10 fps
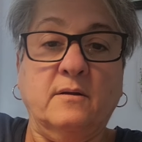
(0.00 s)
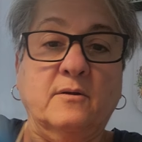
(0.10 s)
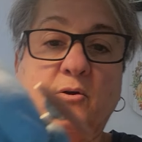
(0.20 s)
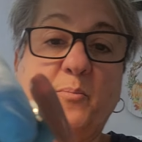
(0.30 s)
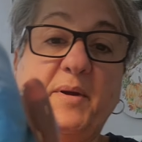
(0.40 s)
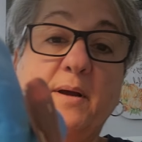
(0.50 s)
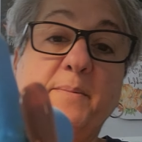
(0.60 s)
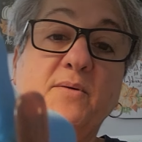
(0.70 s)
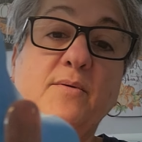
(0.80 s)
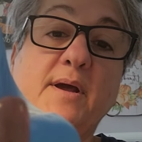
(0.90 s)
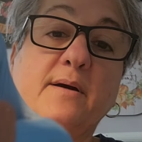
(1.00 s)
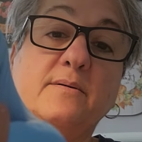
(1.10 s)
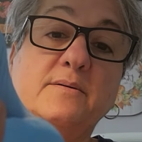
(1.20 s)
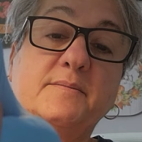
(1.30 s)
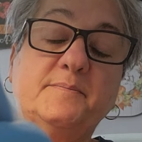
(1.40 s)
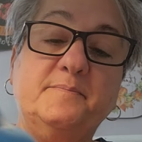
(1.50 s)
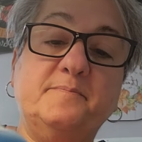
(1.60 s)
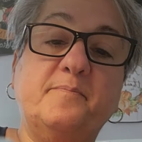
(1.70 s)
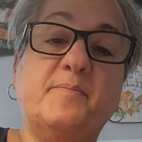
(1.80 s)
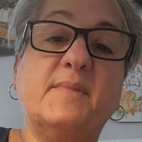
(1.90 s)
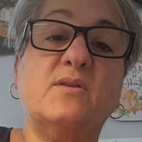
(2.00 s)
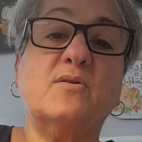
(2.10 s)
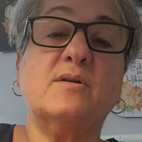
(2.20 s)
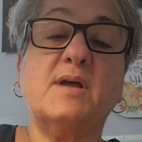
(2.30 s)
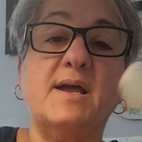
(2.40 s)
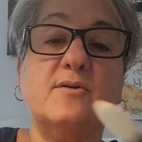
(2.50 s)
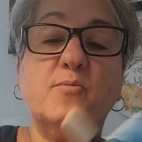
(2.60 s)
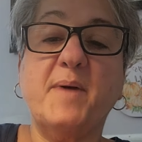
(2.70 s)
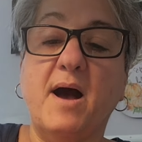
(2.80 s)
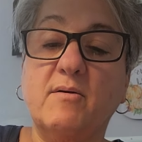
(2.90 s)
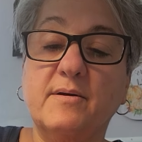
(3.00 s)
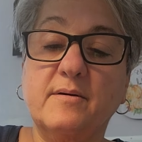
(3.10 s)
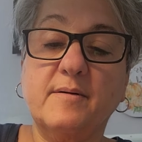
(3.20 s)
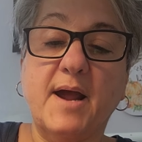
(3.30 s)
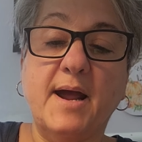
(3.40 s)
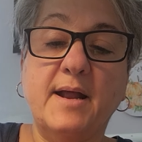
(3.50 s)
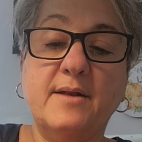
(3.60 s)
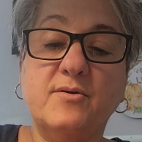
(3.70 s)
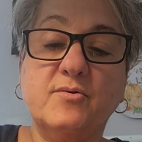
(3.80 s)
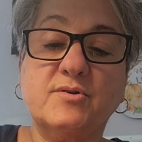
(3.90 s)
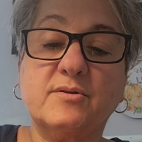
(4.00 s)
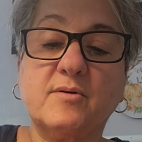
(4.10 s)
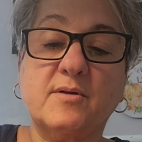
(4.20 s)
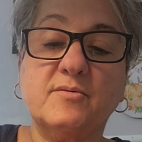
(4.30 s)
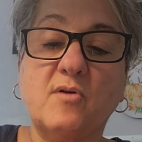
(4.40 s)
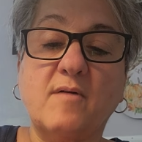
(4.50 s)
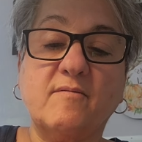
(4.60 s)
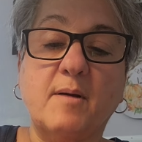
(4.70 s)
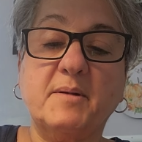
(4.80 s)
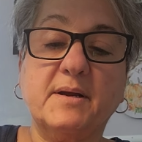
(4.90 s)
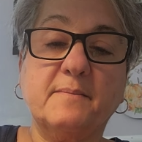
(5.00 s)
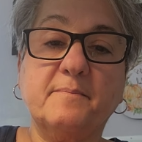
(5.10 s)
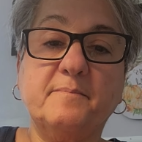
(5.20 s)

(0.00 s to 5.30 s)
You're going to pick up your nail, and you take your powder, and you're just going to start rubbing.